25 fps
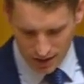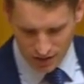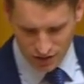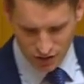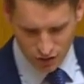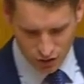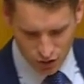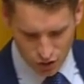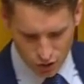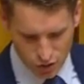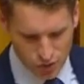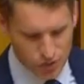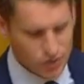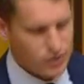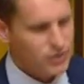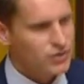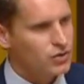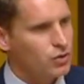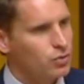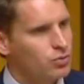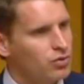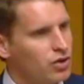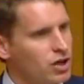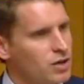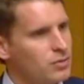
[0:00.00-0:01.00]

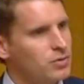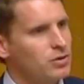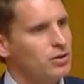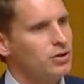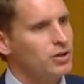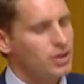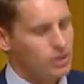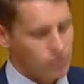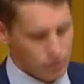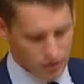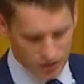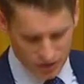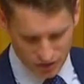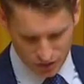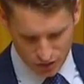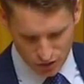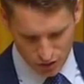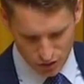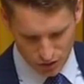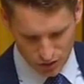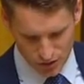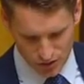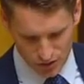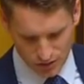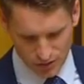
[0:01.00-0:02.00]
institutions or pre-political
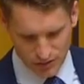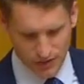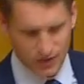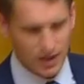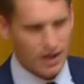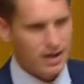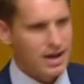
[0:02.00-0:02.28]
institutions,